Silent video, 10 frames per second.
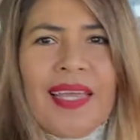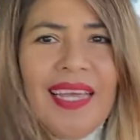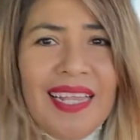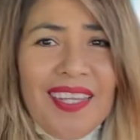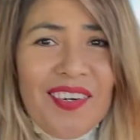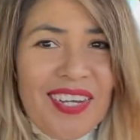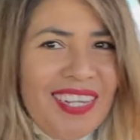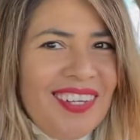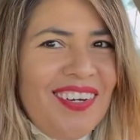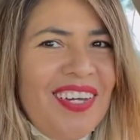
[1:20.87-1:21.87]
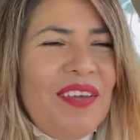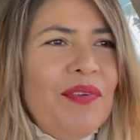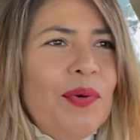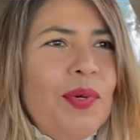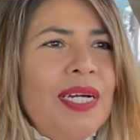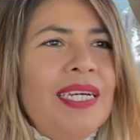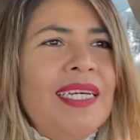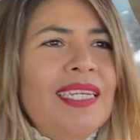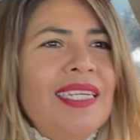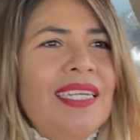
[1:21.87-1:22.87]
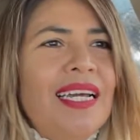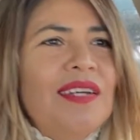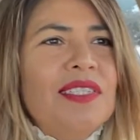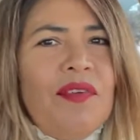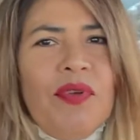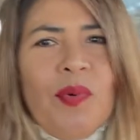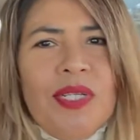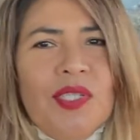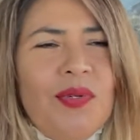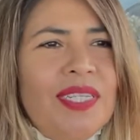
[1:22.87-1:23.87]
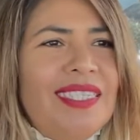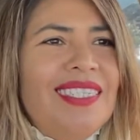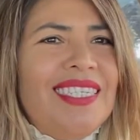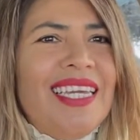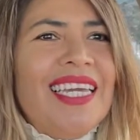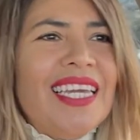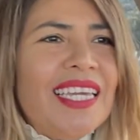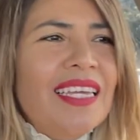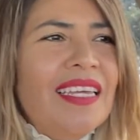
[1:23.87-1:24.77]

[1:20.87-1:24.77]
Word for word: Hello, hello, everyone. How's everyone doing today?